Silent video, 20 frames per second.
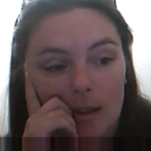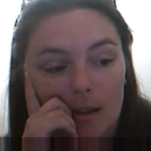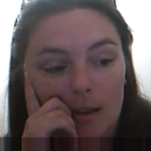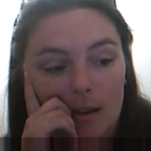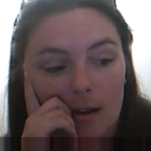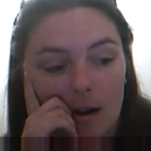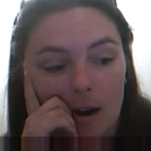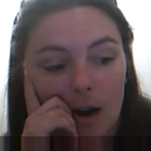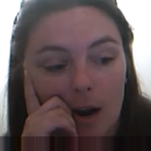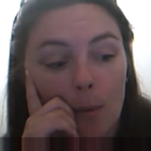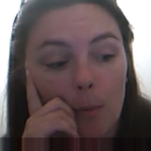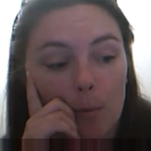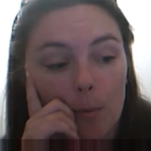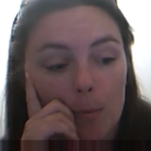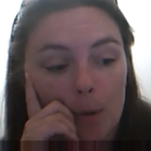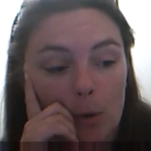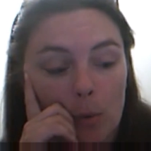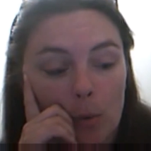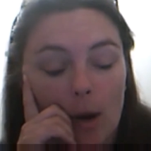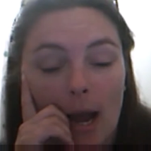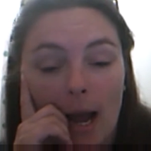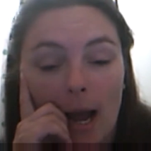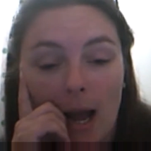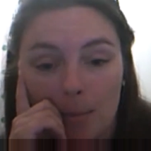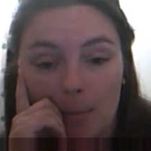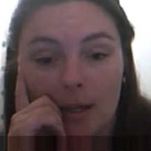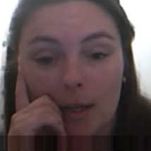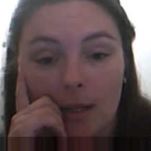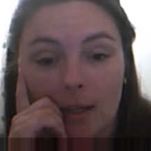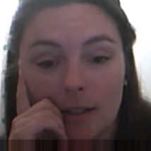I would be quite
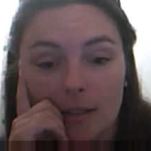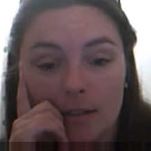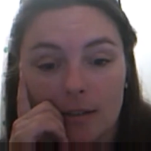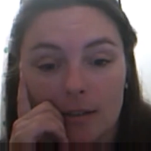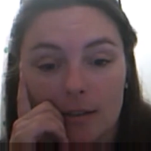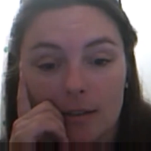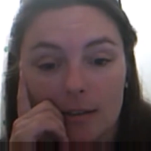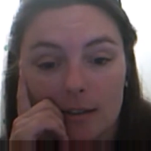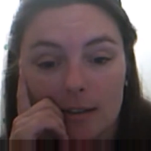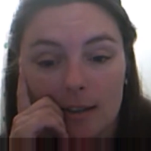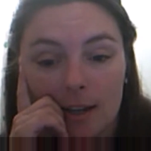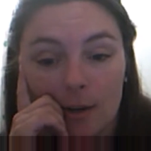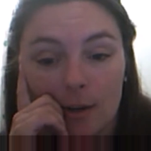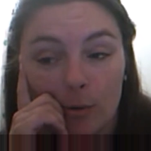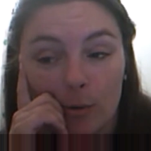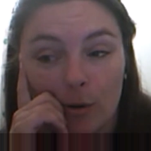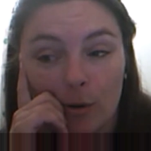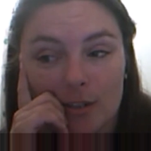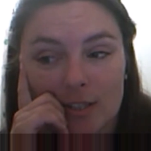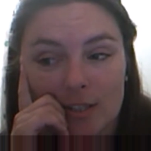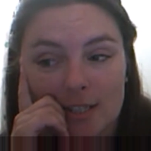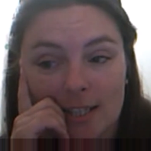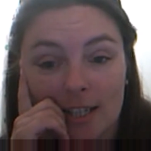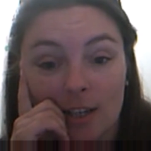happy, in all honesty,